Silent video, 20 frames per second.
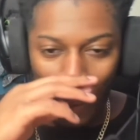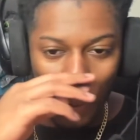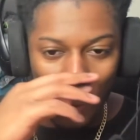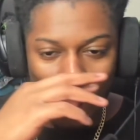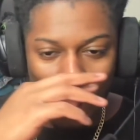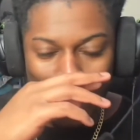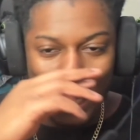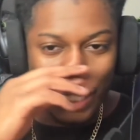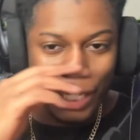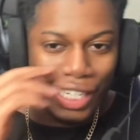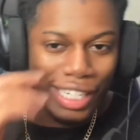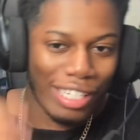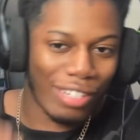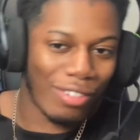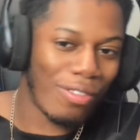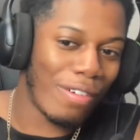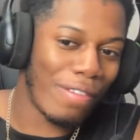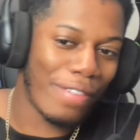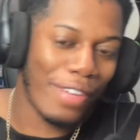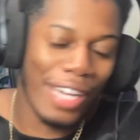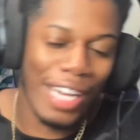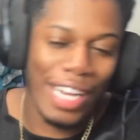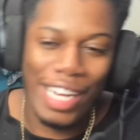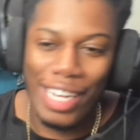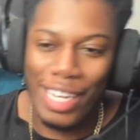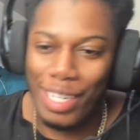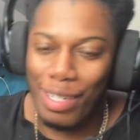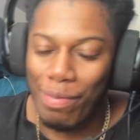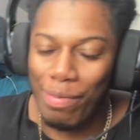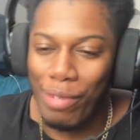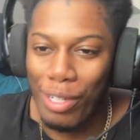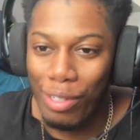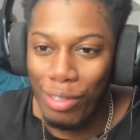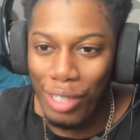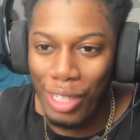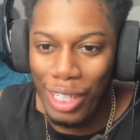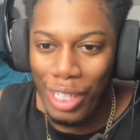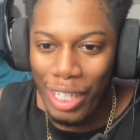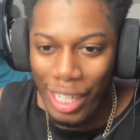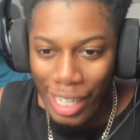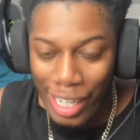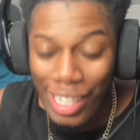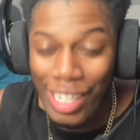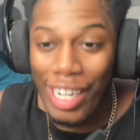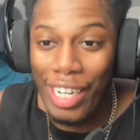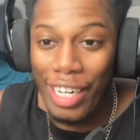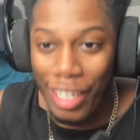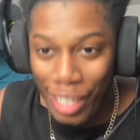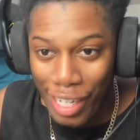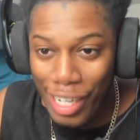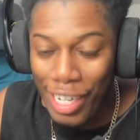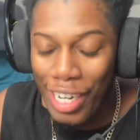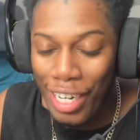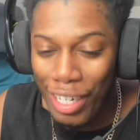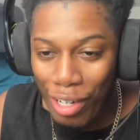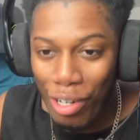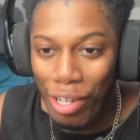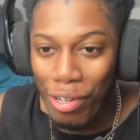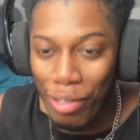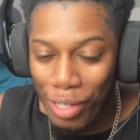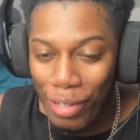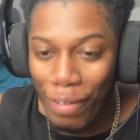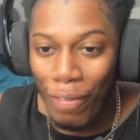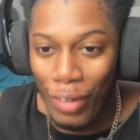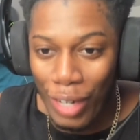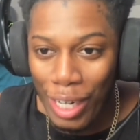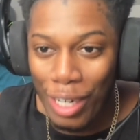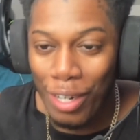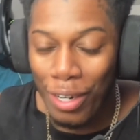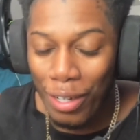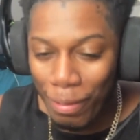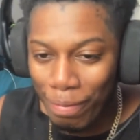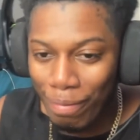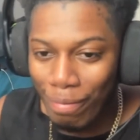Why do you think Thorfinn ass, bro? He like, yeah, I know you was a fighter.